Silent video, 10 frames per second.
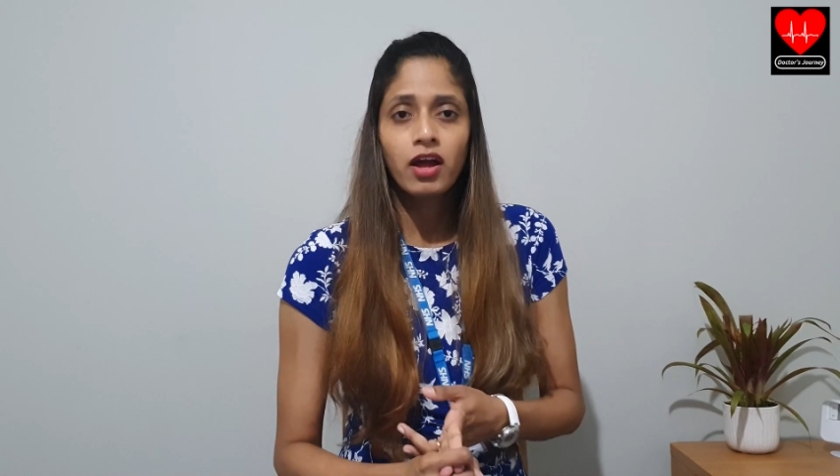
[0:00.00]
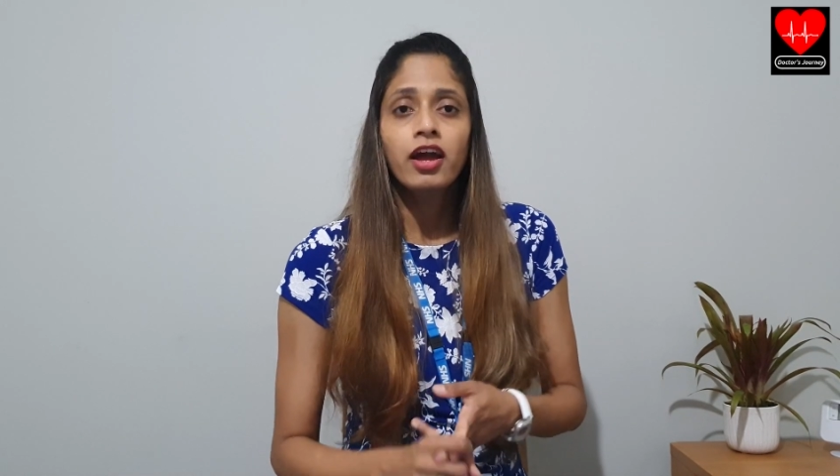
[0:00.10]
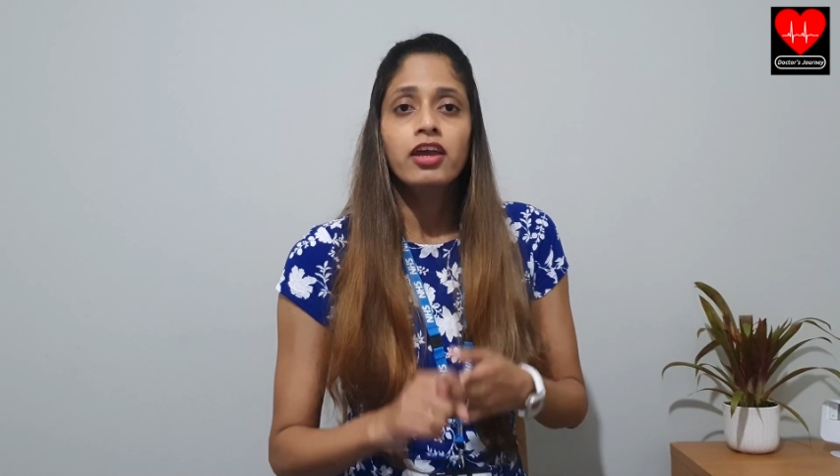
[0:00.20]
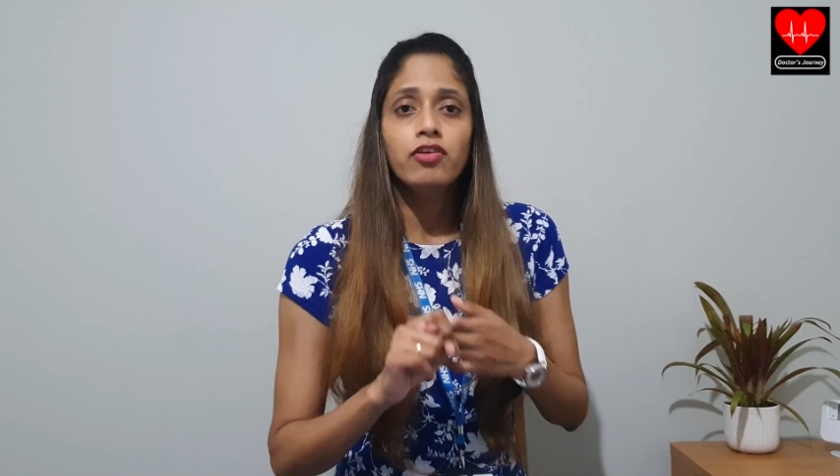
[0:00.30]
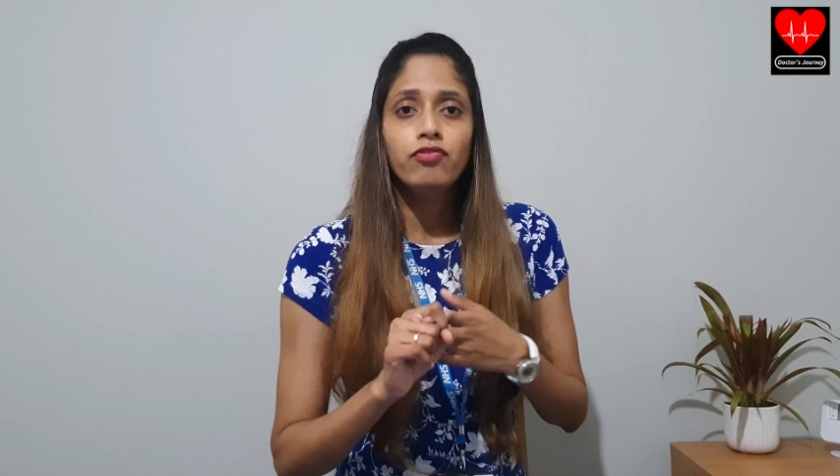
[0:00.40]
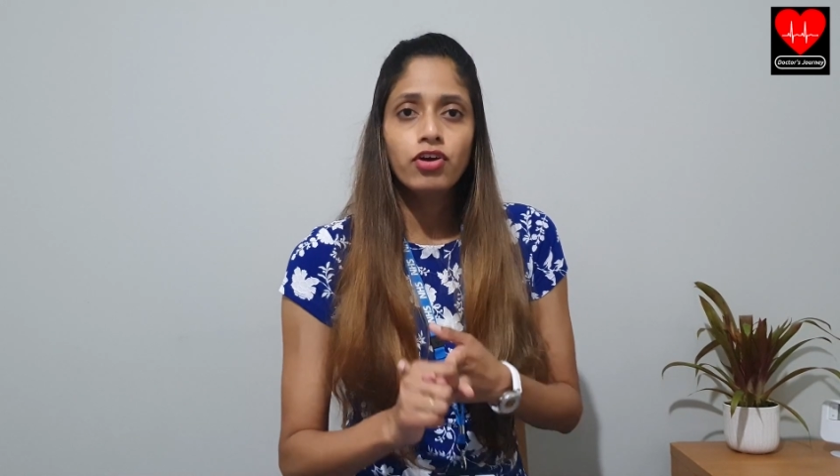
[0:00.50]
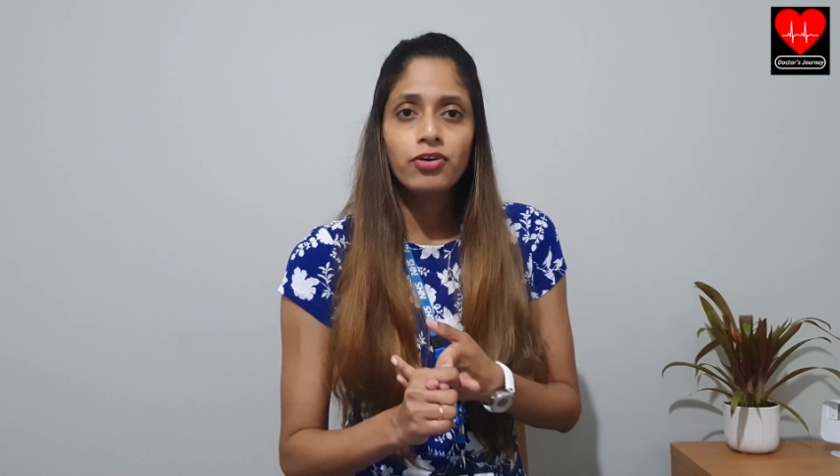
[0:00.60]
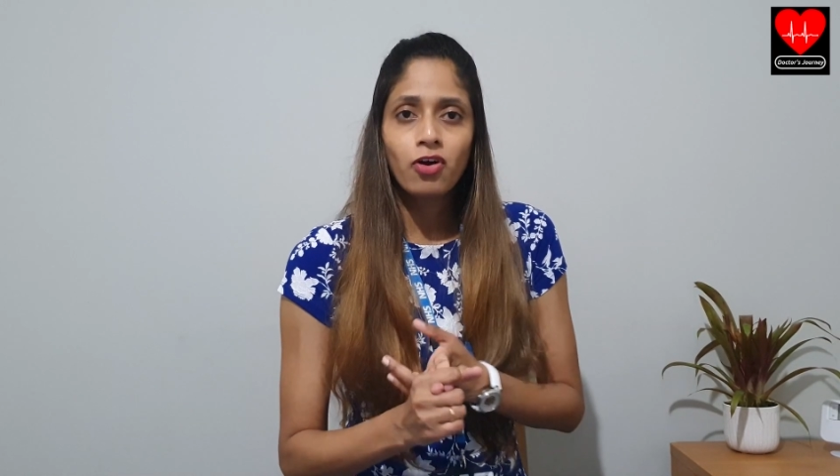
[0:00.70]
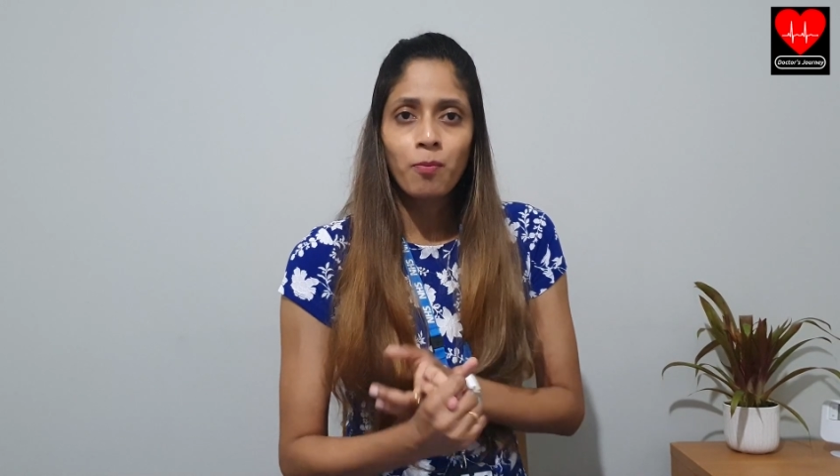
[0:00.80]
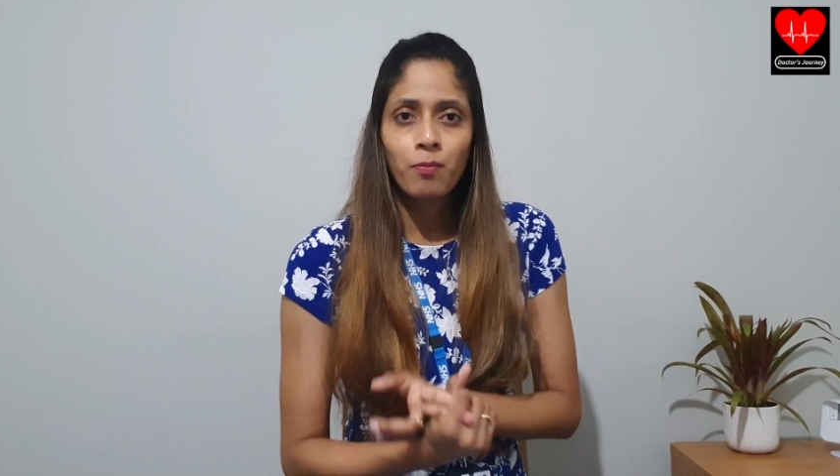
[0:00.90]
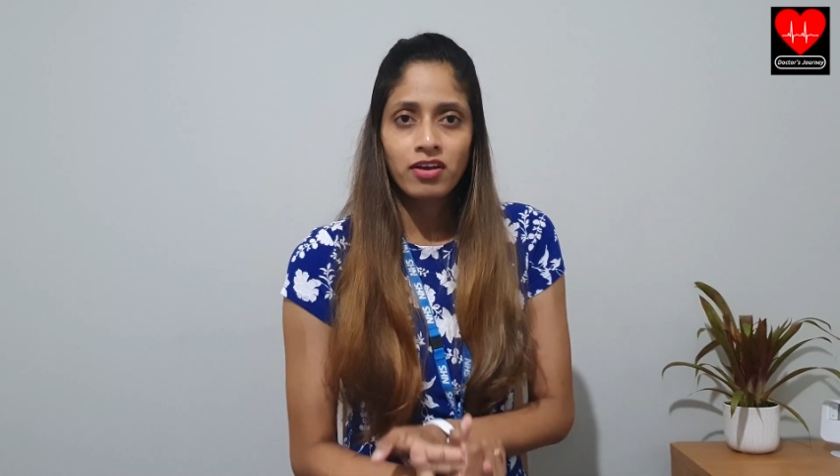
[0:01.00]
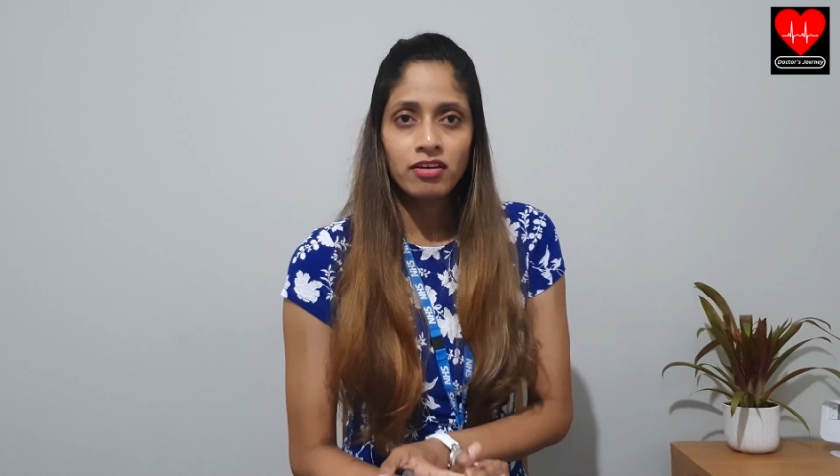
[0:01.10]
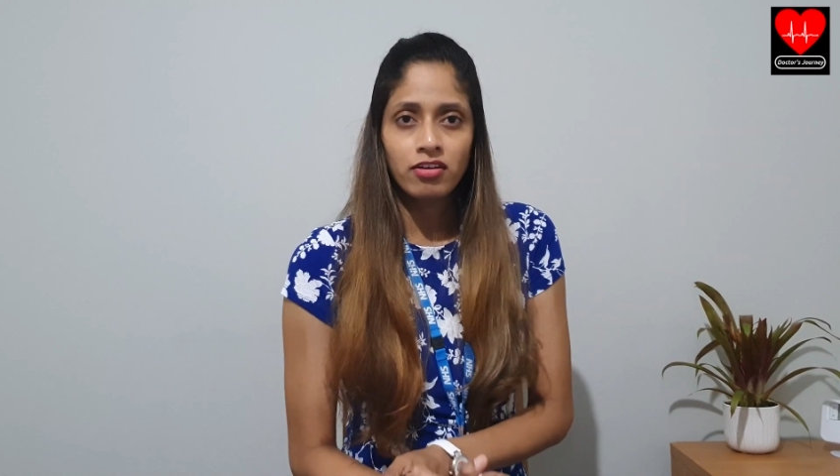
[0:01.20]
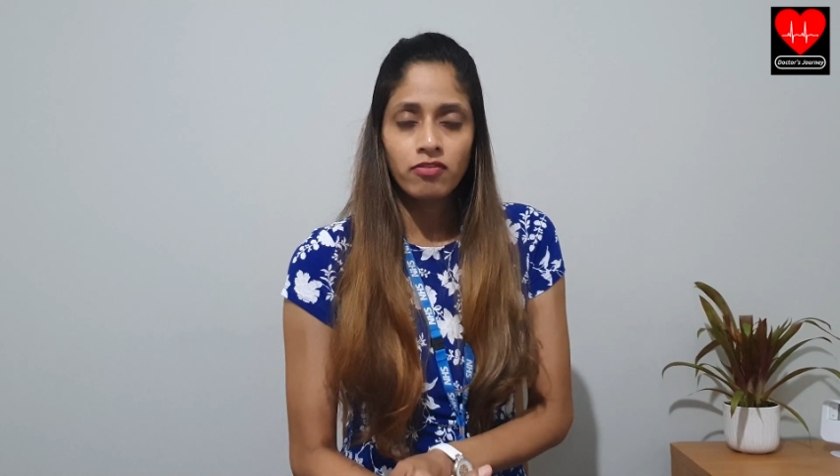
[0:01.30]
If you are competent enough,